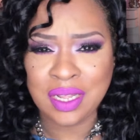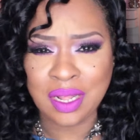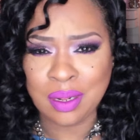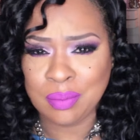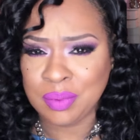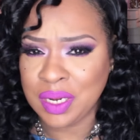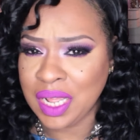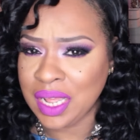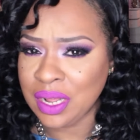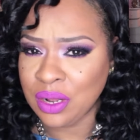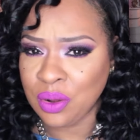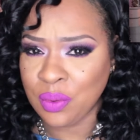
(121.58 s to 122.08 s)

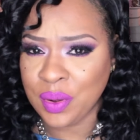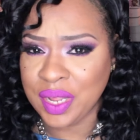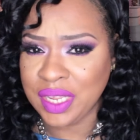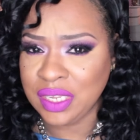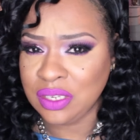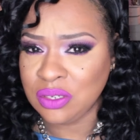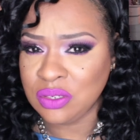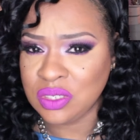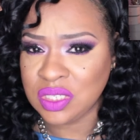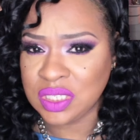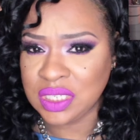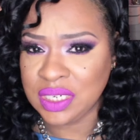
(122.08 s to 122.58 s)
I'm not quite
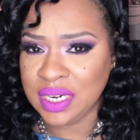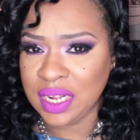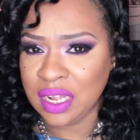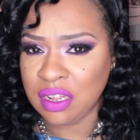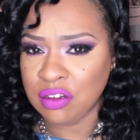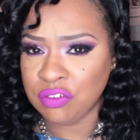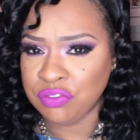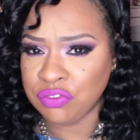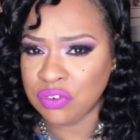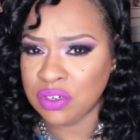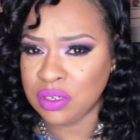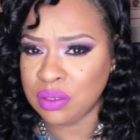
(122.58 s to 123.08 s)
used to
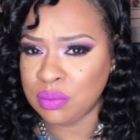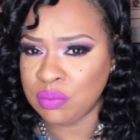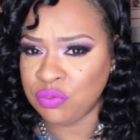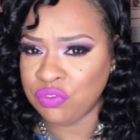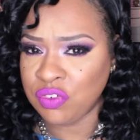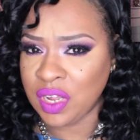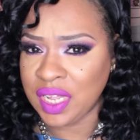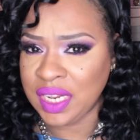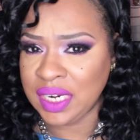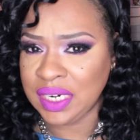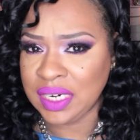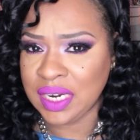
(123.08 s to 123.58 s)
that from
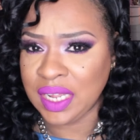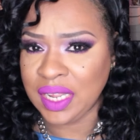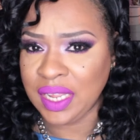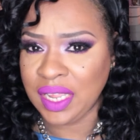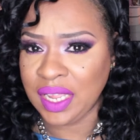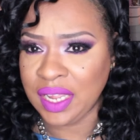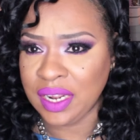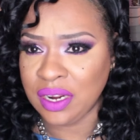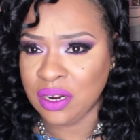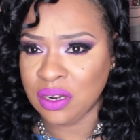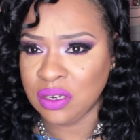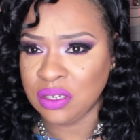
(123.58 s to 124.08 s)
Friday Night
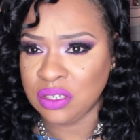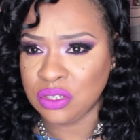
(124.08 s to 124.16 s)
Hair.